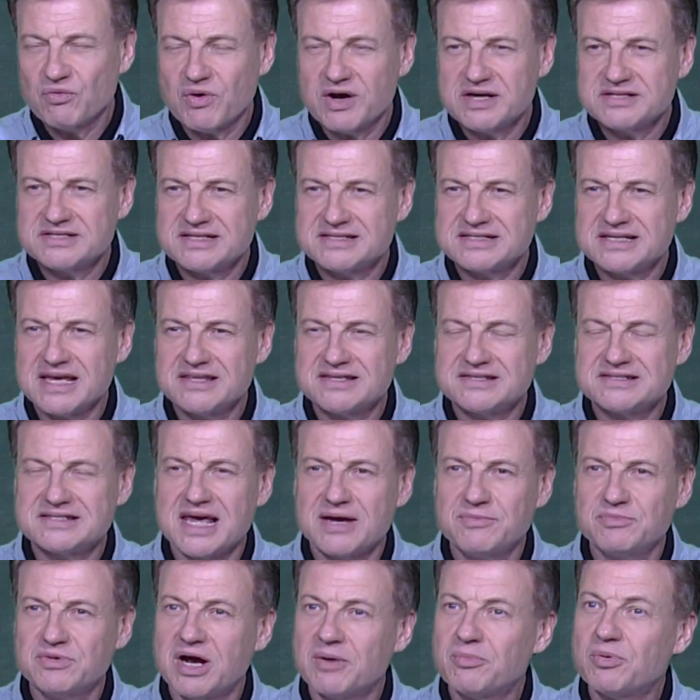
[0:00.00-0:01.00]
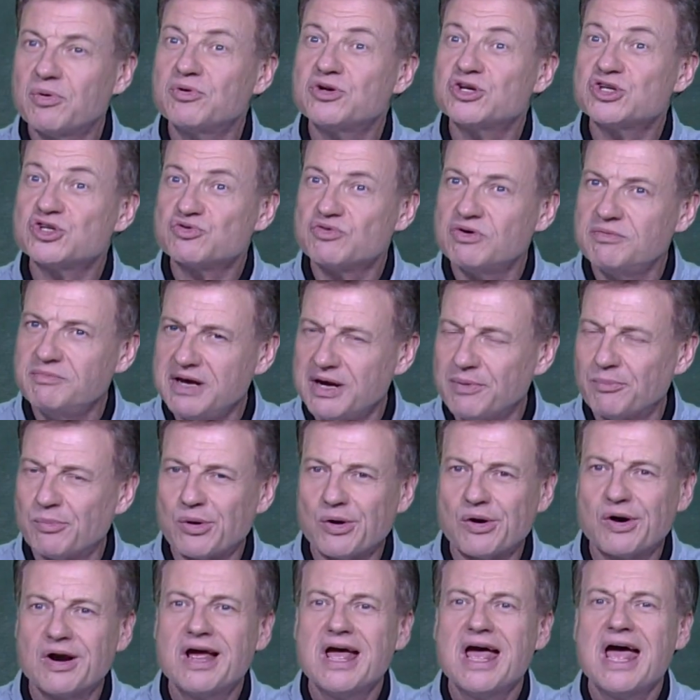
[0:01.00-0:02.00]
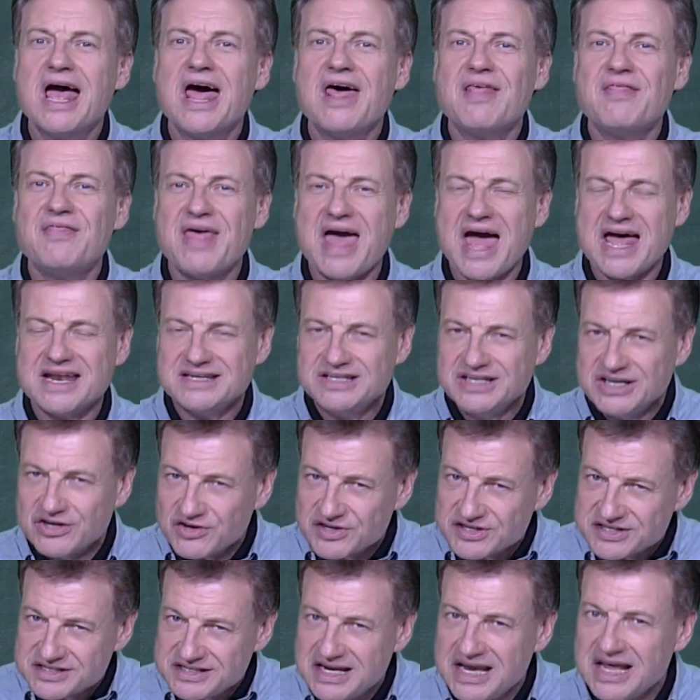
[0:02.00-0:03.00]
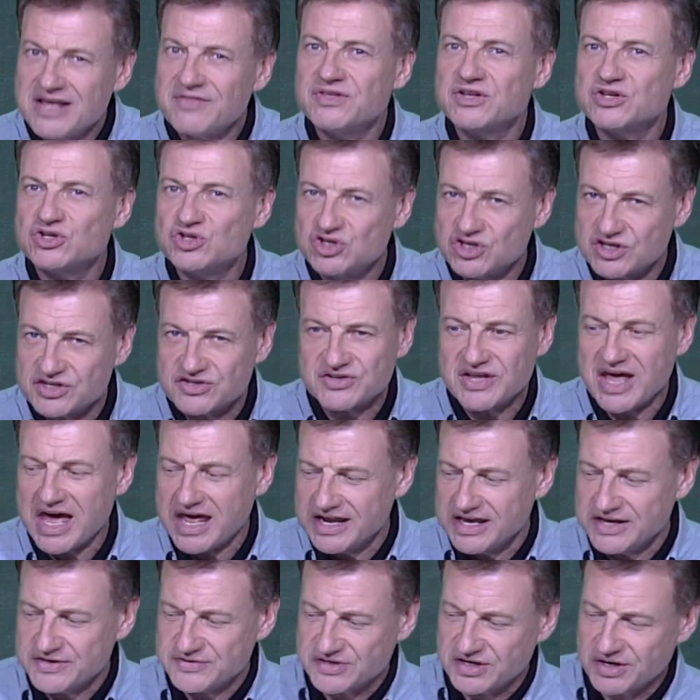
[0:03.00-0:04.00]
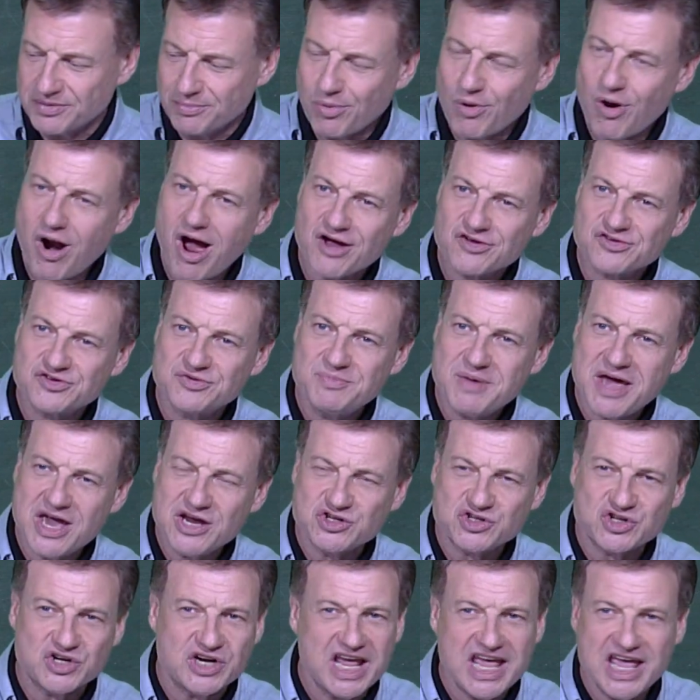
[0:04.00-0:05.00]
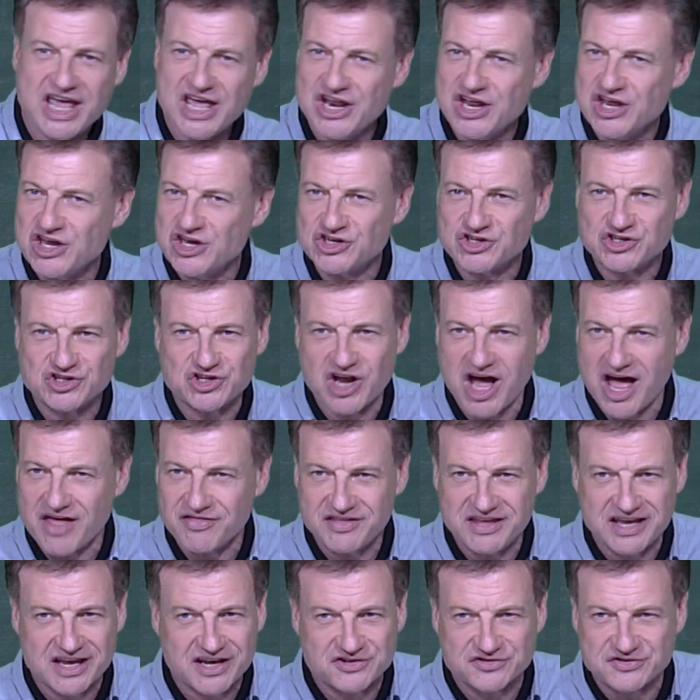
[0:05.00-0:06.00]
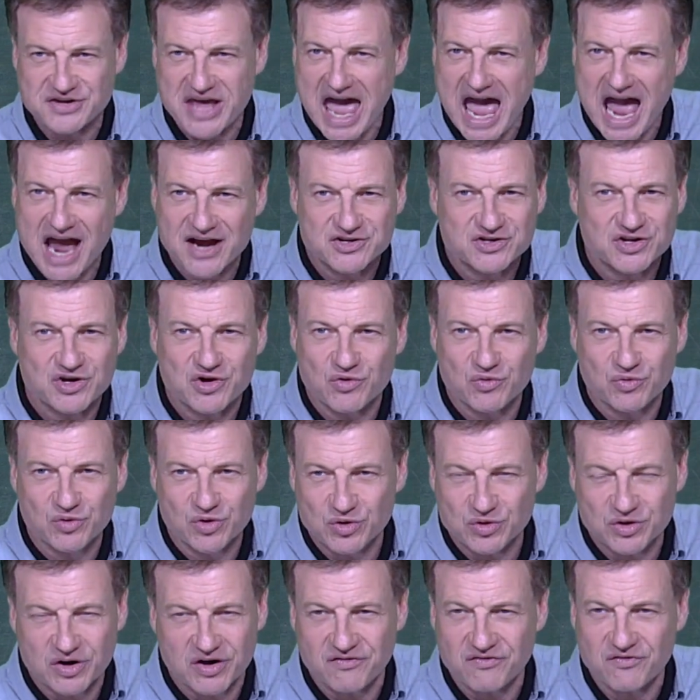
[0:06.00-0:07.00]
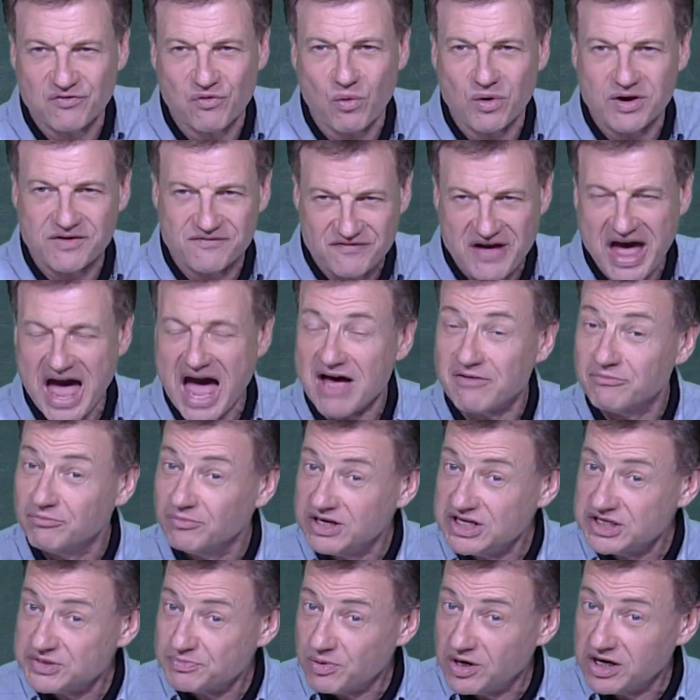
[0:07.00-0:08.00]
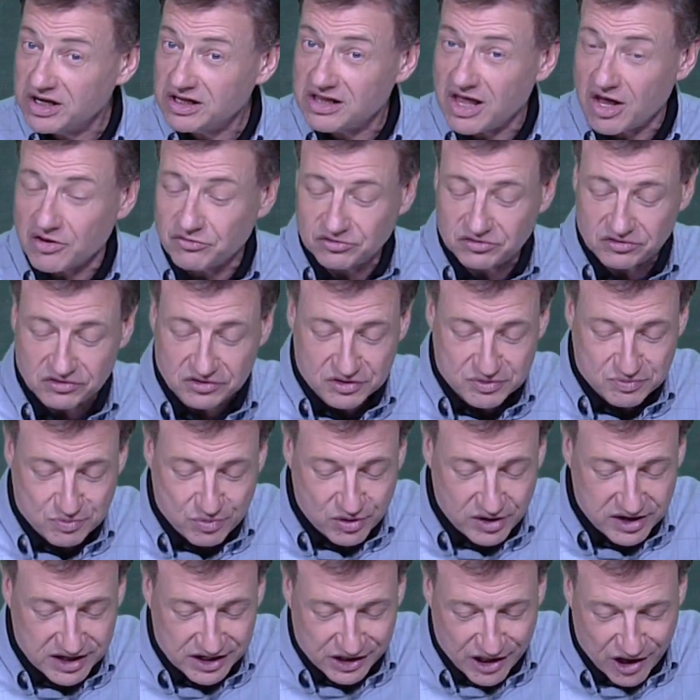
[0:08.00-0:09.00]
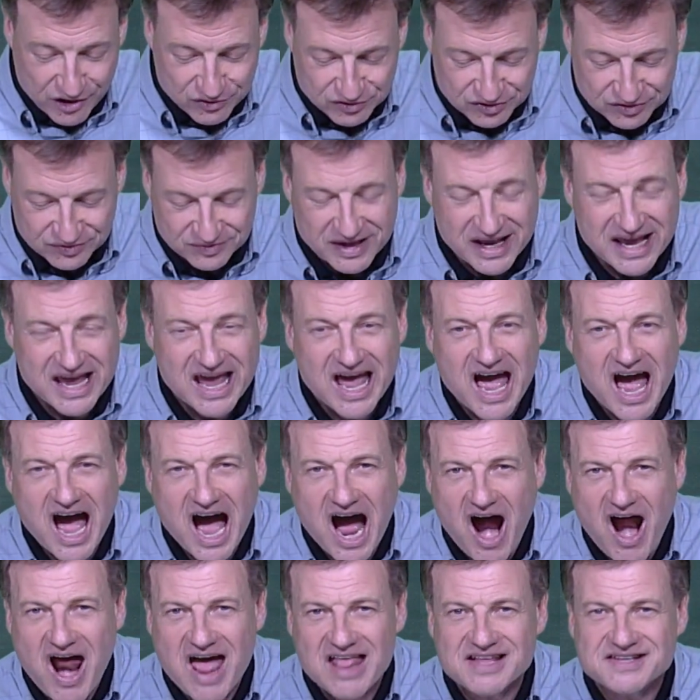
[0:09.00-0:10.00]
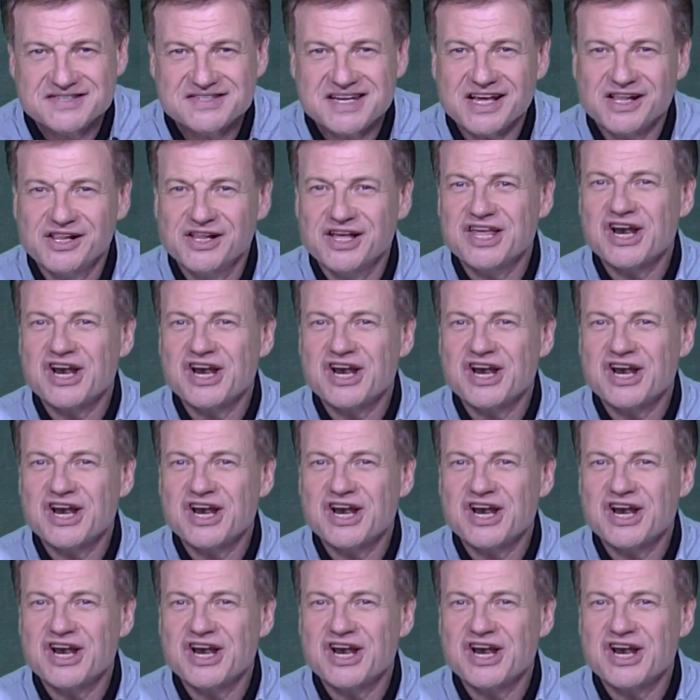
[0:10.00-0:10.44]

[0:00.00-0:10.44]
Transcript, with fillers: ways to say the same number. Just remember, that nearest tenth is just that. It's an approximation. It is not the exact root of 45, but it's pretty close, pretty close. All right, let's take a look